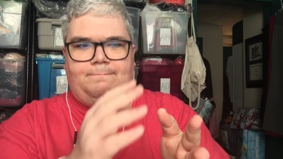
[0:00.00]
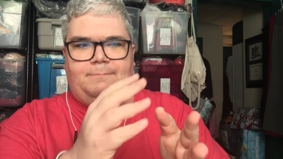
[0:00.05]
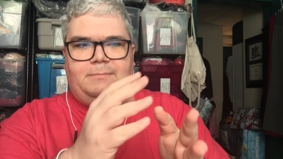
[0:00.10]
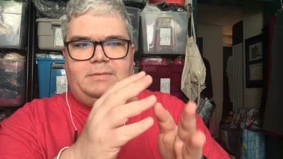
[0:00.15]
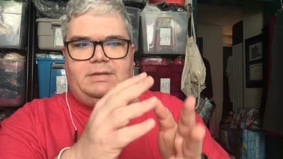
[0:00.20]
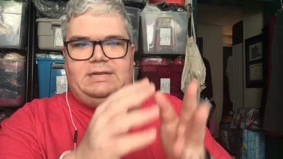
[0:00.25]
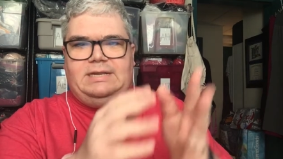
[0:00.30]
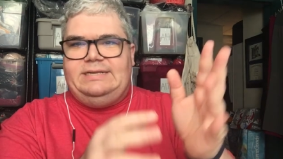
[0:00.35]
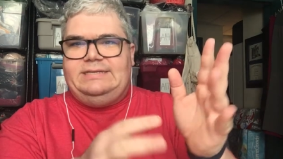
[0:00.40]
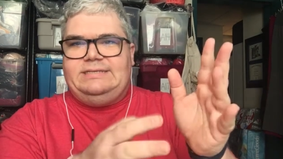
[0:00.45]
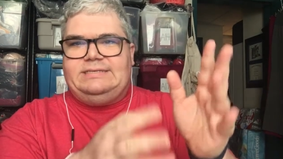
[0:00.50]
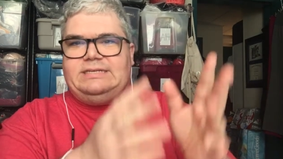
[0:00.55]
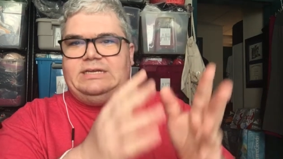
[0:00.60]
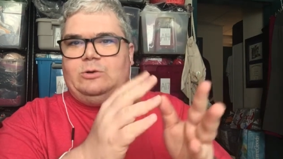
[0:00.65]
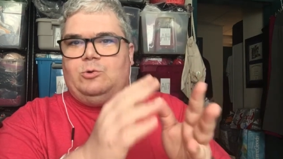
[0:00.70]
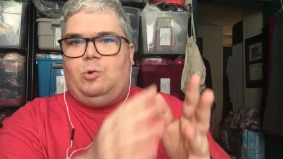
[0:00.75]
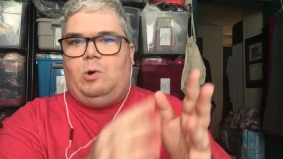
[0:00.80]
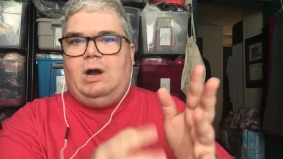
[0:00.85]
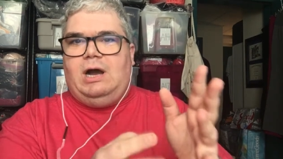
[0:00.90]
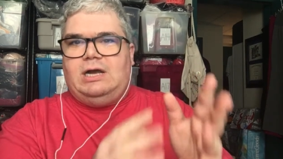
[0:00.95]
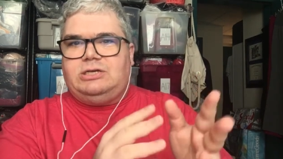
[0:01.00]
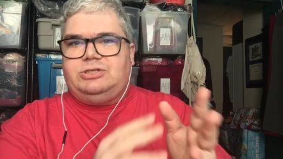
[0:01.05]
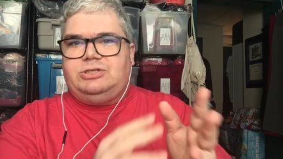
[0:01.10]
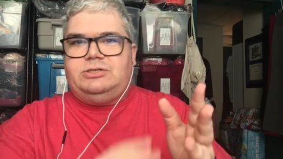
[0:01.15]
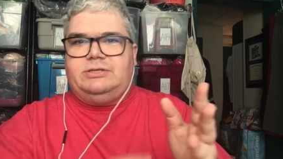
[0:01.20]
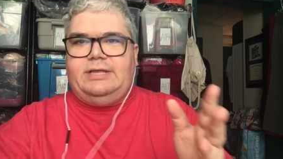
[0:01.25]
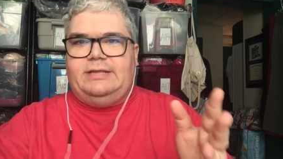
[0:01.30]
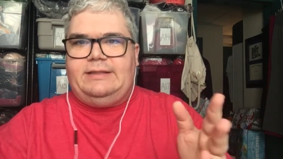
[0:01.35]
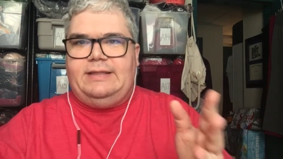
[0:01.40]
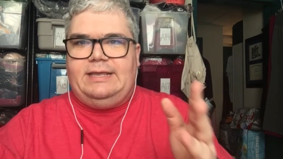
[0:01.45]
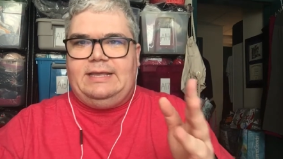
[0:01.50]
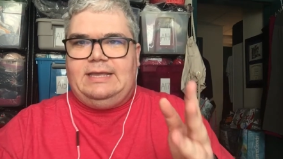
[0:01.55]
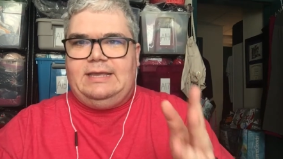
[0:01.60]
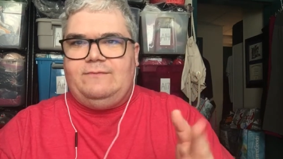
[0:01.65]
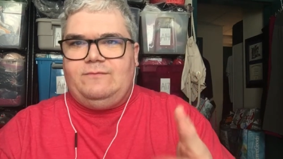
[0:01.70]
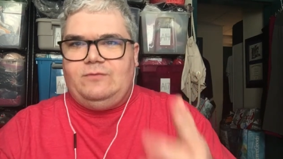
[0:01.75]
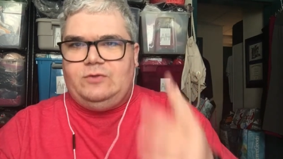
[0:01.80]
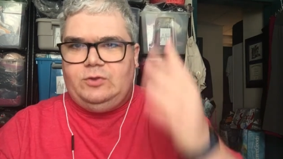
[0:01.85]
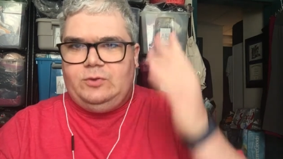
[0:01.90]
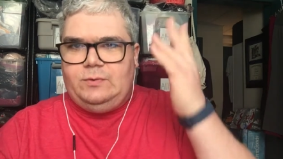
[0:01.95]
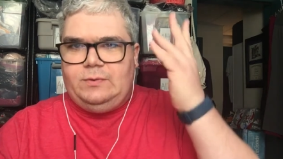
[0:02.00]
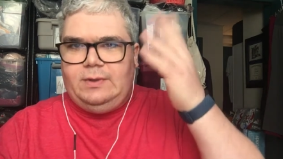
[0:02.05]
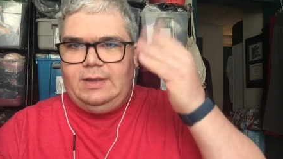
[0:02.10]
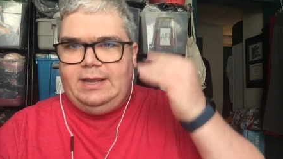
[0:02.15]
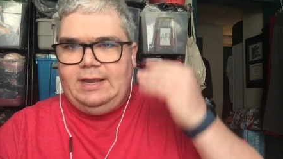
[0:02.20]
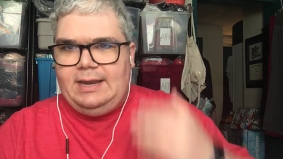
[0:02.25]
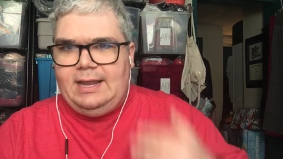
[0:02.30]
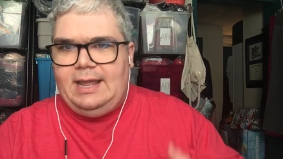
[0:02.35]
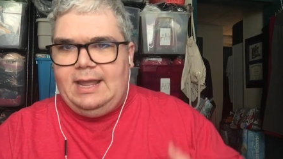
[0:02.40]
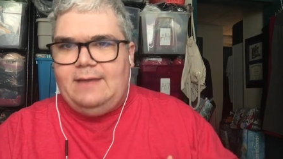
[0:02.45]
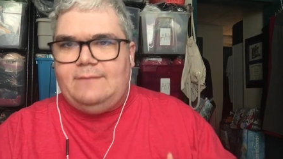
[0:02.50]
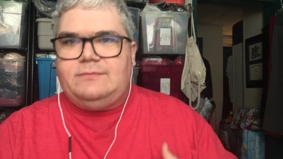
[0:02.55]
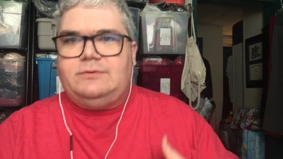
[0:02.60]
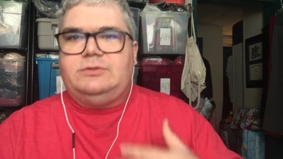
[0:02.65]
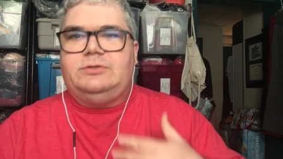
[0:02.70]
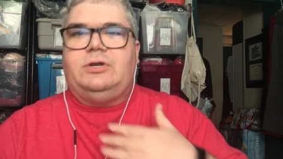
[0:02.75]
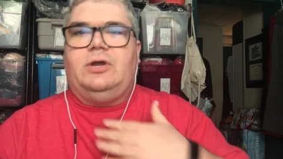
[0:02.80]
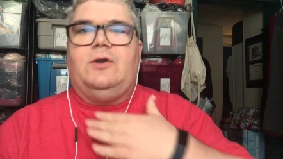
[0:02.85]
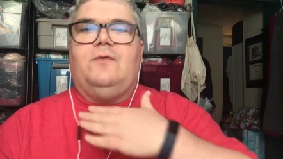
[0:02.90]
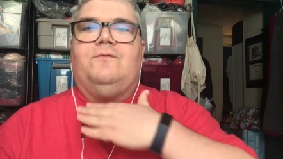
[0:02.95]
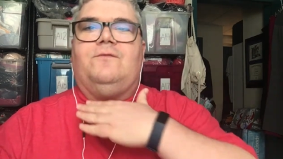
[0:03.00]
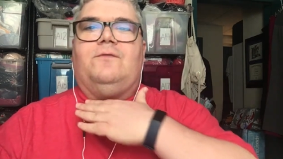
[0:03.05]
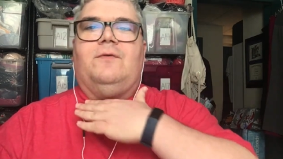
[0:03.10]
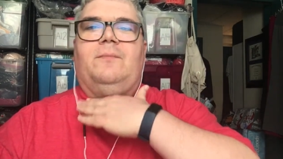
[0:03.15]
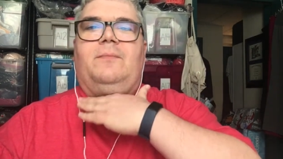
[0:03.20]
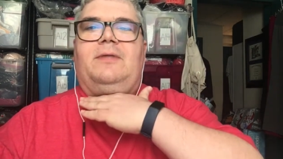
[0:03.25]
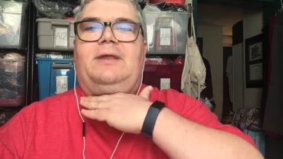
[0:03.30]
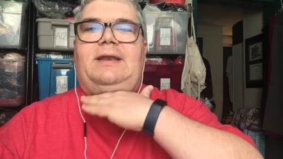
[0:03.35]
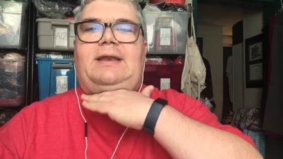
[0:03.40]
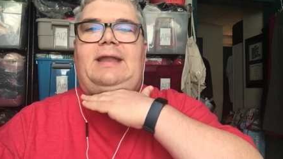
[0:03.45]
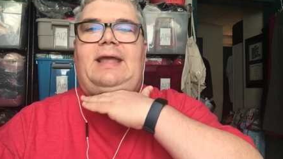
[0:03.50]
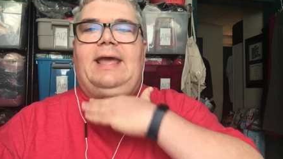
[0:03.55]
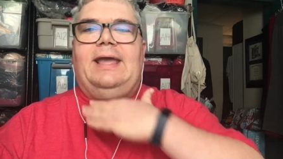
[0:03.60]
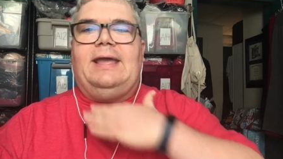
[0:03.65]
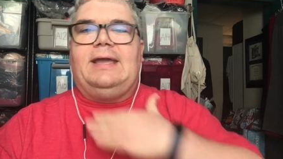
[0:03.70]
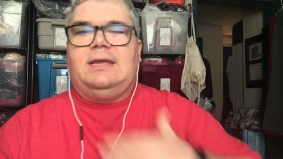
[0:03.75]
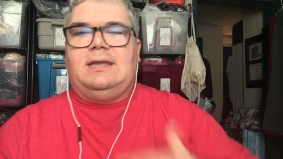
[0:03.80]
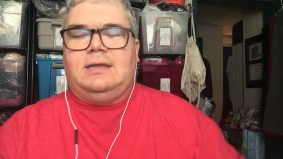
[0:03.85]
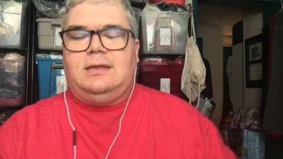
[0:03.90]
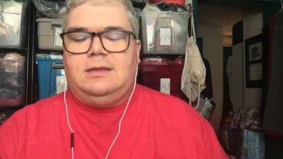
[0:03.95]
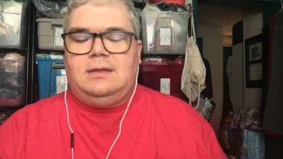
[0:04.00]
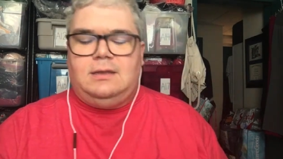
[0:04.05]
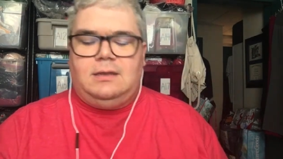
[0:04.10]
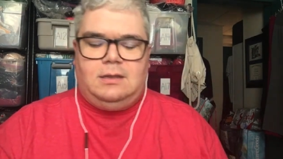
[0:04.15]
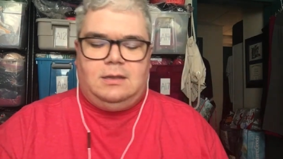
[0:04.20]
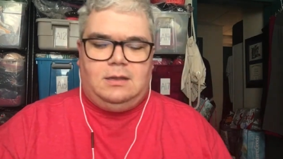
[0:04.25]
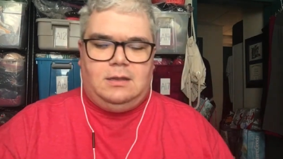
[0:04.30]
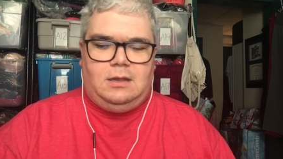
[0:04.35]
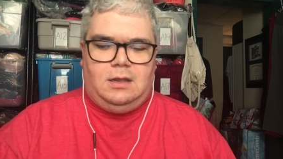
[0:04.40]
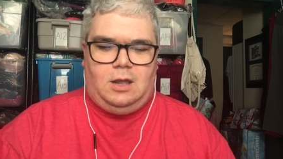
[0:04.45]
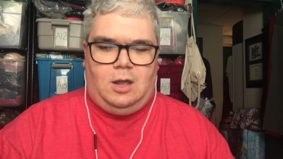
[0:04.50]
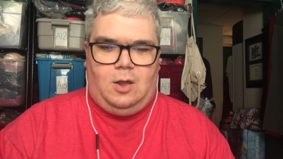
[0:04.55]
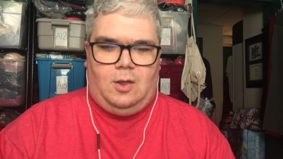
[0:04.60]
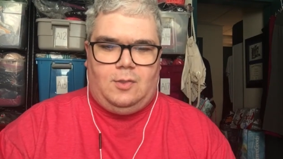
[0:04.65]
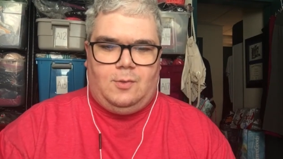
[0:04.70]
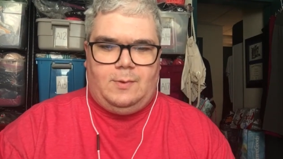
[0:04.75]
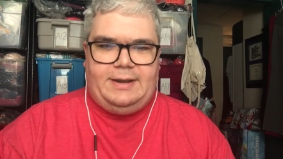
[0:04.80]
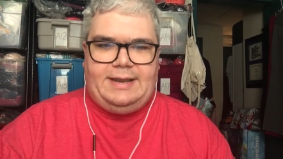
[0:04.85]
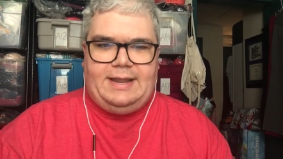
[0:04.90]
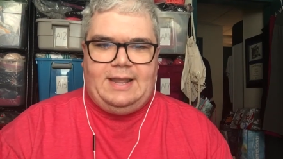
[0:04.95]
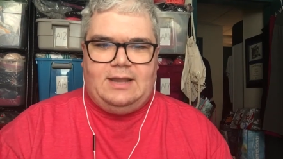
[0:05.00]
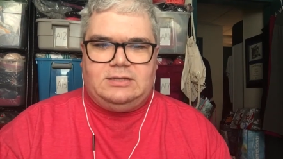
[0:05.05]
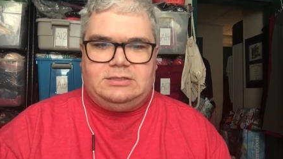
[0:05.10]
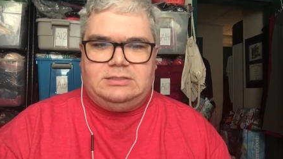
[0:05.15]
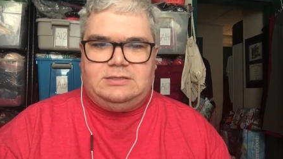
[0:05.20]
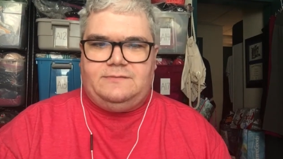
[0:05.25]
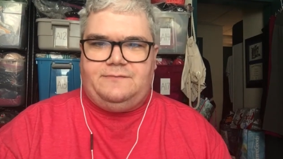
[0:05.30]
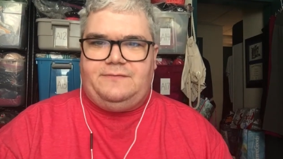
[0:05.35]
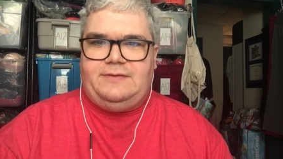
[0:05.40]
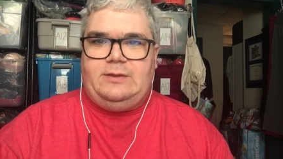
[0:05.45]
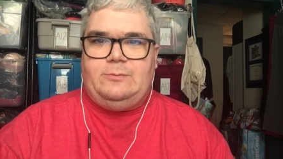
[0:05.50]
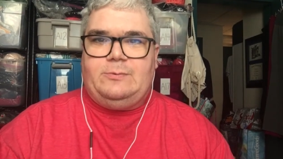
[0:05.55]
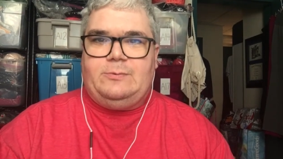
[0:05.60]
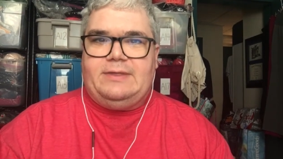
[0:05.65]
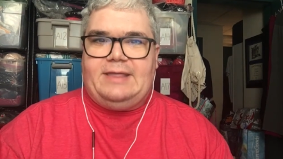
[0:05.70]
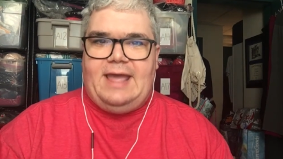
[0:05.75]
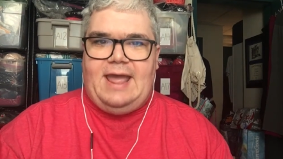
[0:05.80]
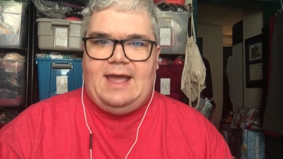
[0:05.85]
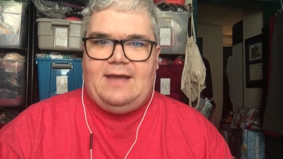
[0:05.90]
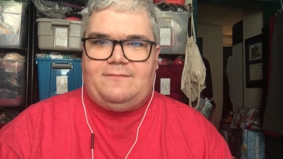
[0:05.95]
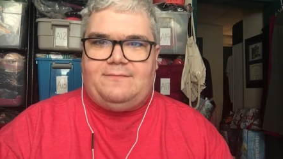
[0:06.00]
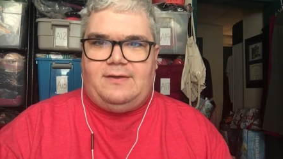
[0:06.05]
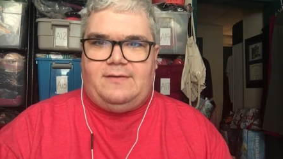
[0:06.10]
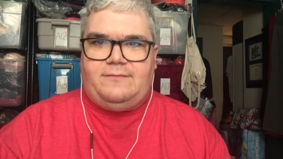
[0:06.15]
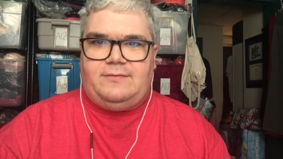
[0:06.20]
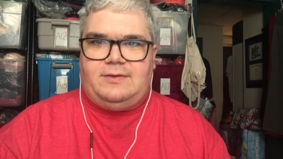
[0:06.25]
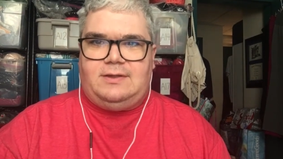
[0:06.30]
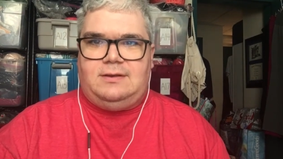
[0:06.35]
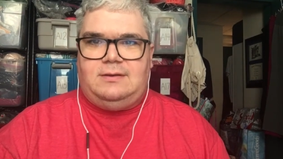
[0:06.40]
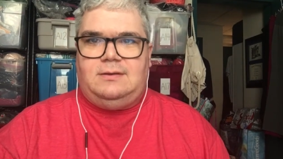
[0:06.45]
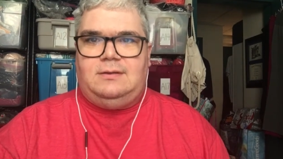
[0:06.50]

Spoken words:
cleansing wash that they give you and have to go from the neck all the way down to the feet with half of it.